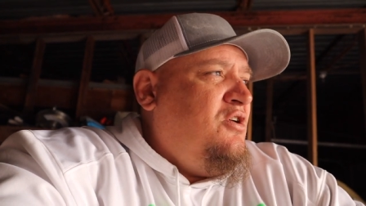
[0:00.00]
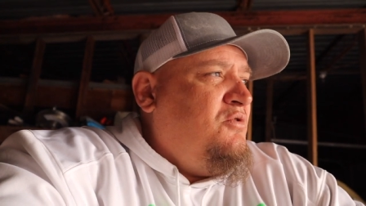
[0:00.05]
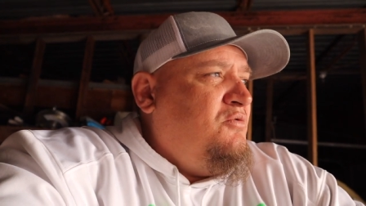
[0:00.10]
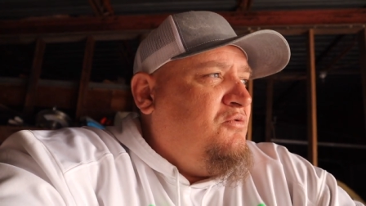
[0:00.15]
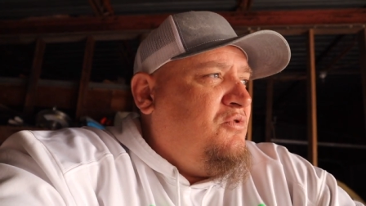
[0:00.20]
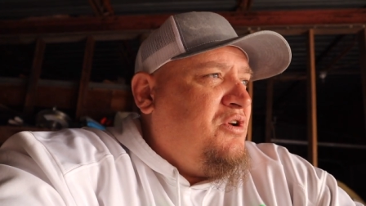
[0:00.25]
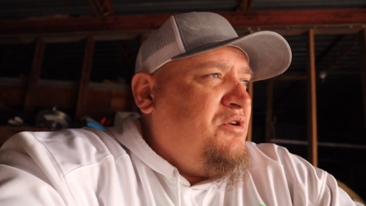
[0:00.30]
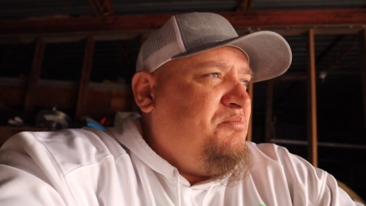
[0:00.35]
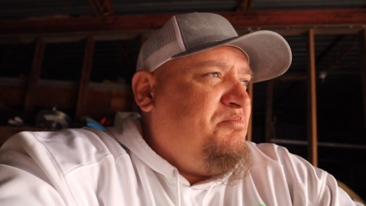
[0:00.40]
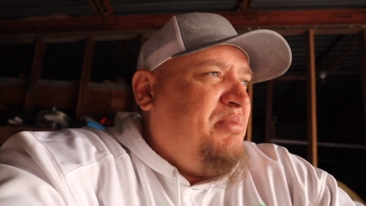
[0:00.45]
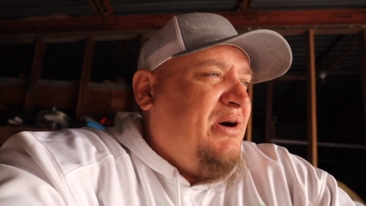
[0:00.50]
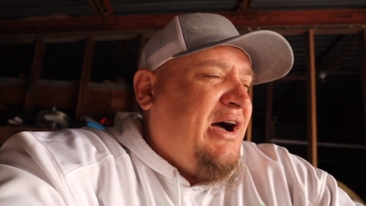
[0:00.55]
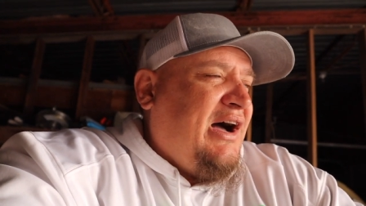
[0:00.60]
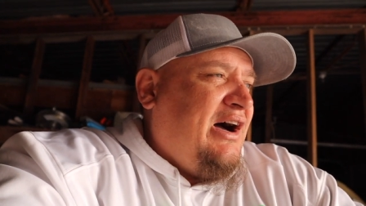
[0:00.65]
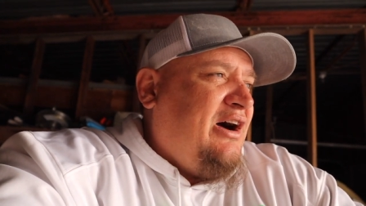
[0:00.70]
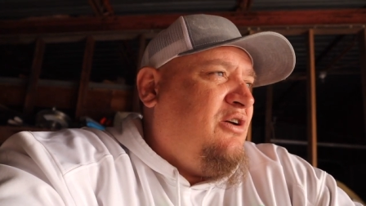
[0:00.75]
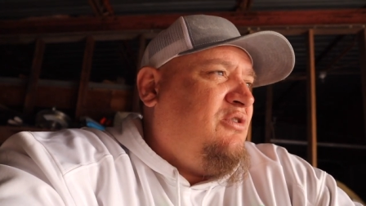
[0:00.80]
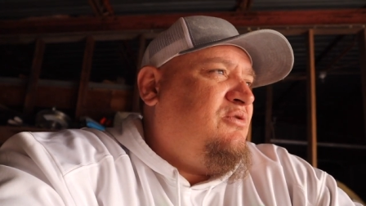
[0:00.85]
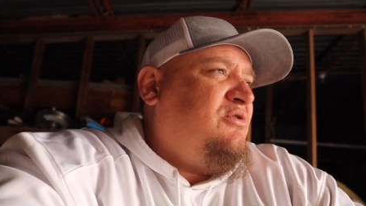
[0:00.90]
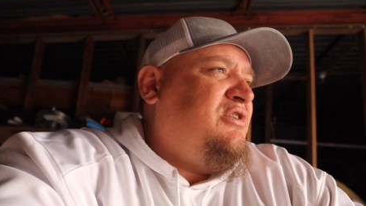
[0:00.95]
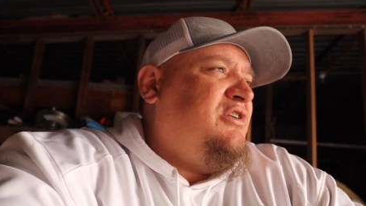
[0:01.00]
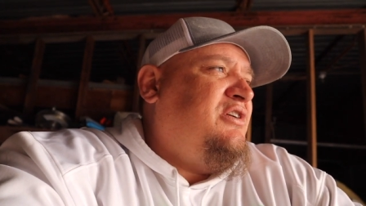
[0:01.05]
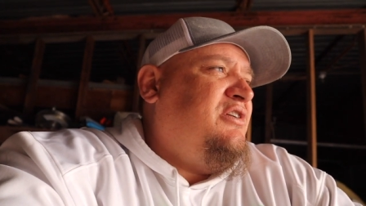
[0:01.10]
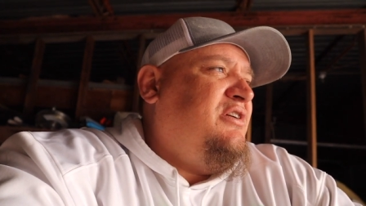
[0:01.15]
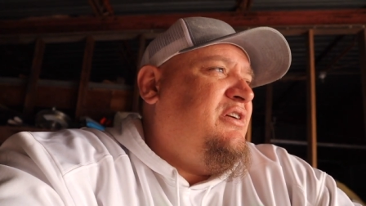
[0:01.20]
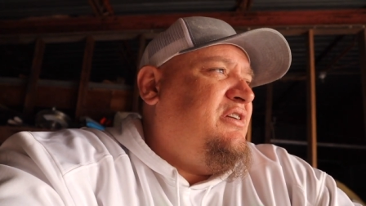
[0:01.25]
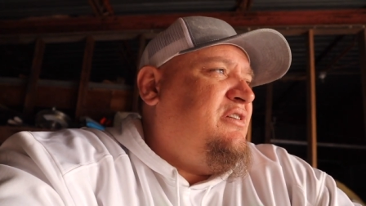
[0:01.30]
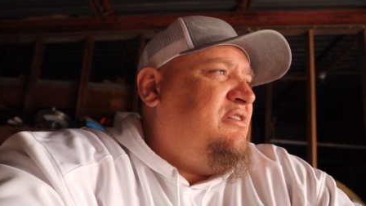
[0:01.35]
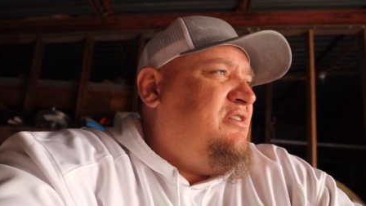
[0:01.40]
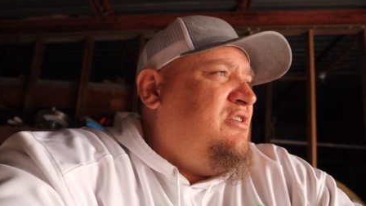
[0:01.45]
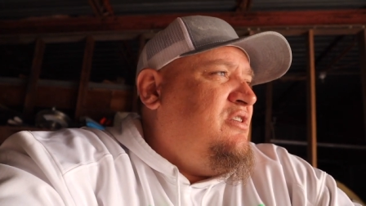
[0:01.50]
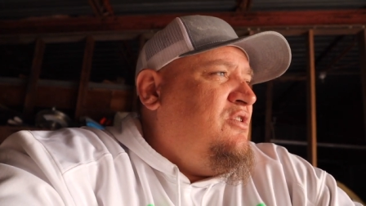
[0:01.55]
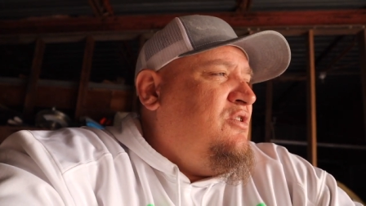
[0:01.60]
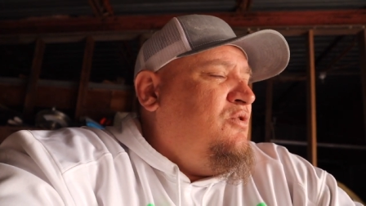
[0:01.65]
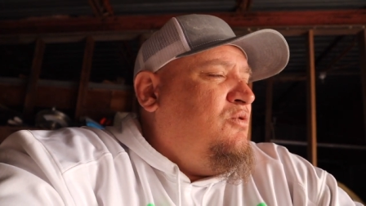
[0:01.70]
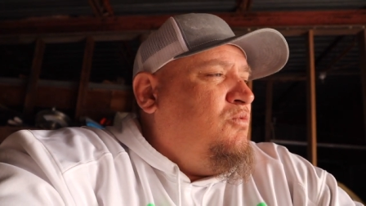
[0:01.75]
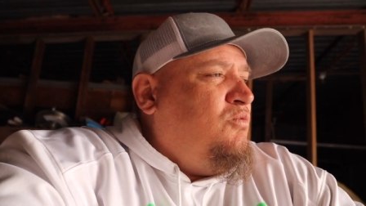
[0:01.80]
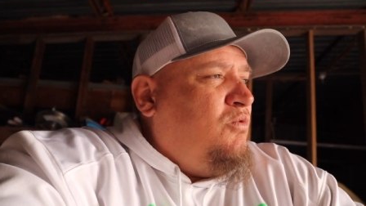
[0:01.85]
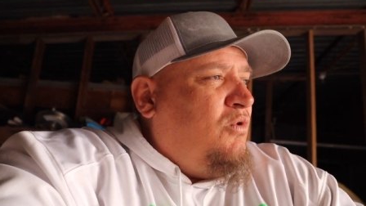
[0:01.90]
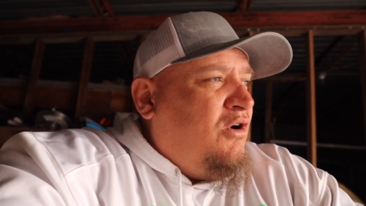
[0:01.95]
run power and
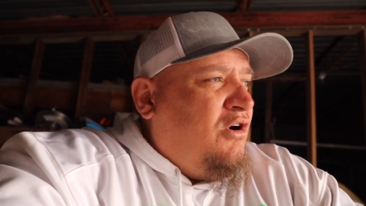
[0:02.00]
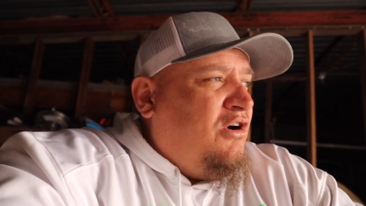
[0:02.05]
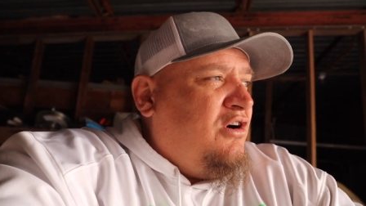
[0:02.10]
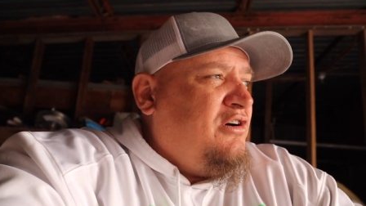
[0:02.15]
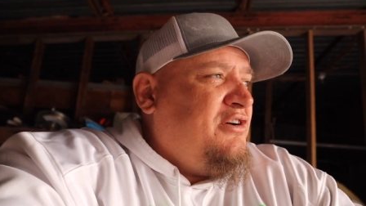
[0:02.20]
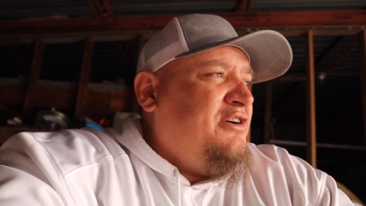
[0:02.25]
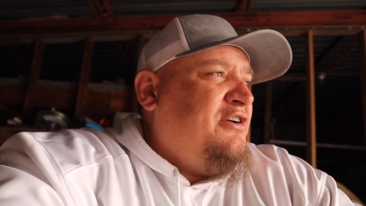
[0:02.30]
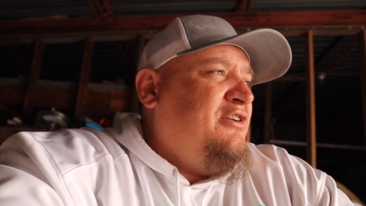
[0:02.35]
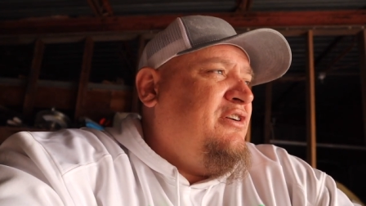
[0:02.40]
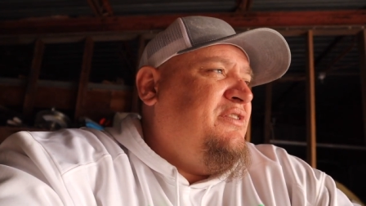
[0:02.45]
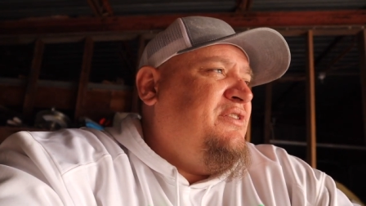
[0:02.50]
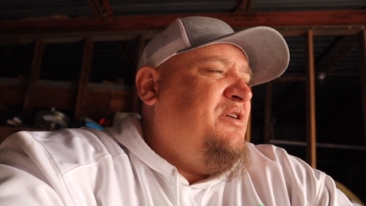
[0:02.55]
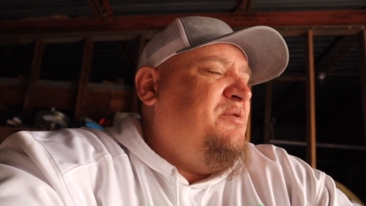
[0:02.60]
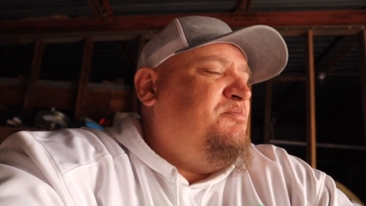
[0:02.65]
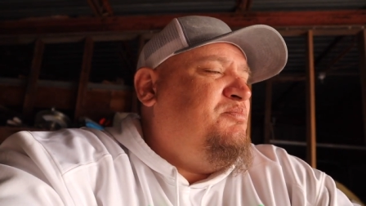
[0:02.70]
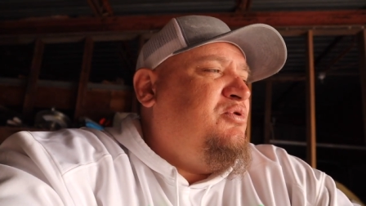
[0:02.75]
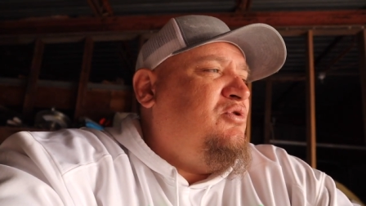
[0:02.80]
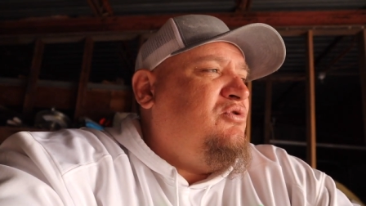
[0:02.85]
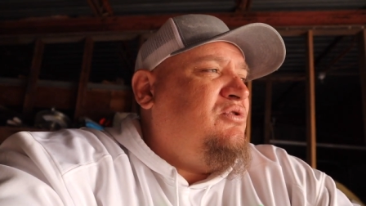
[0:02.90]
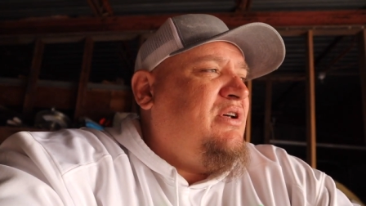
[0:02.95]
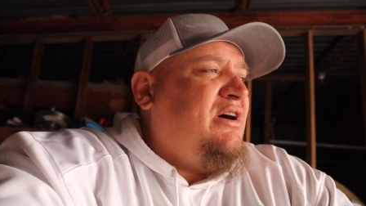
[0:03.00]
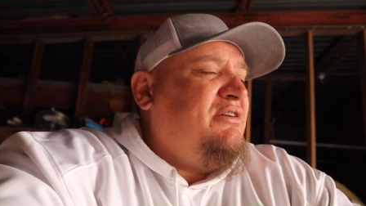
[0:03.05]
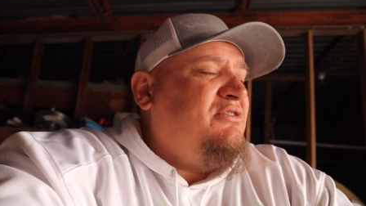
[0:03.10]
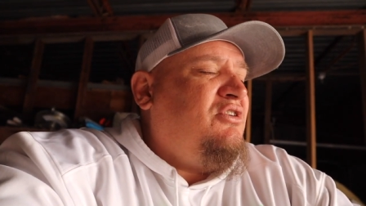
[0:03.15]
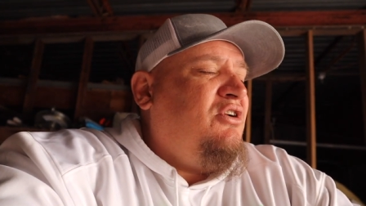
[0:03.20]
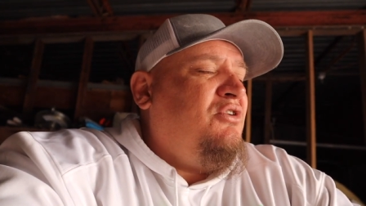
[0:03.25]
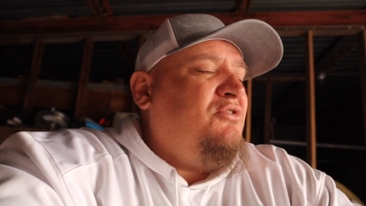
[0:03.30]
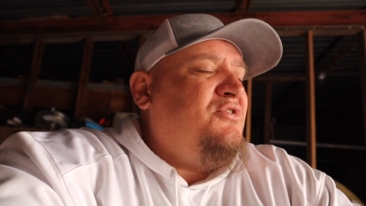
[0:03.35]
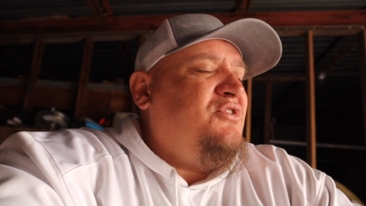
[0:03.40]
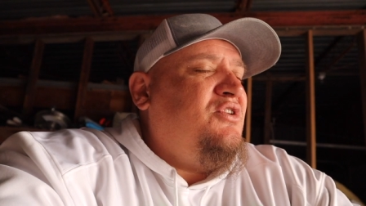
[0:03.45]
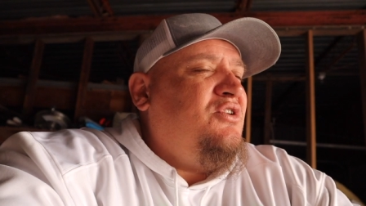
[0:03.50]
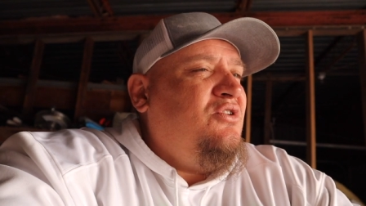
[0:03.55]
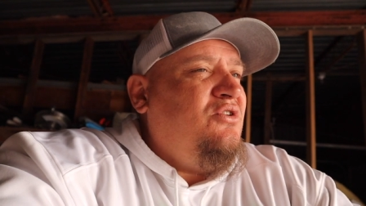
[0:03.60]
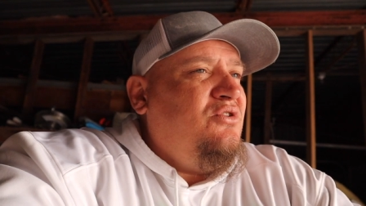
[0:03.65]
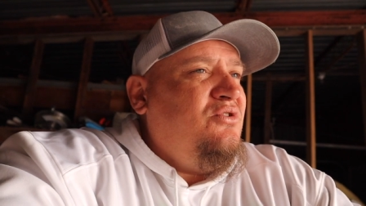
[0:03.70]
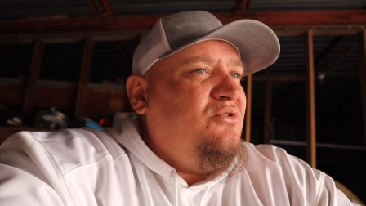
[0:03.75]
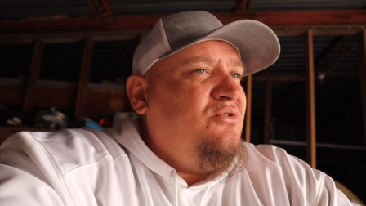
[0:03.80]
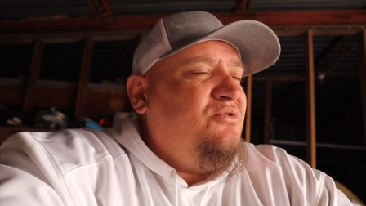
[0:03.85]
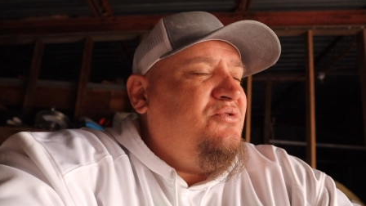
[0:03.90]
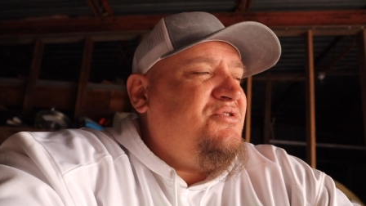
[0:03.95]
water and then pull out all the
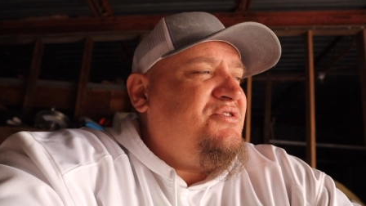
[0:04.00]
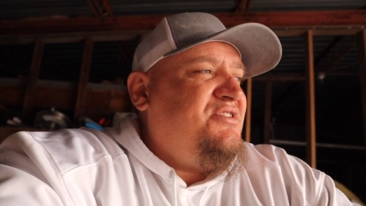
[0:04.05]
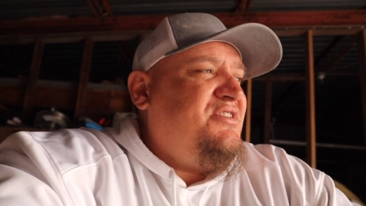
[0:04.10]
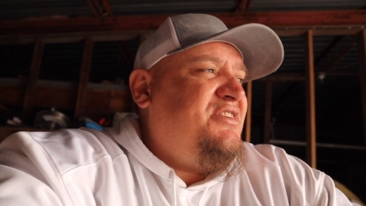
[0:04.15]
hose.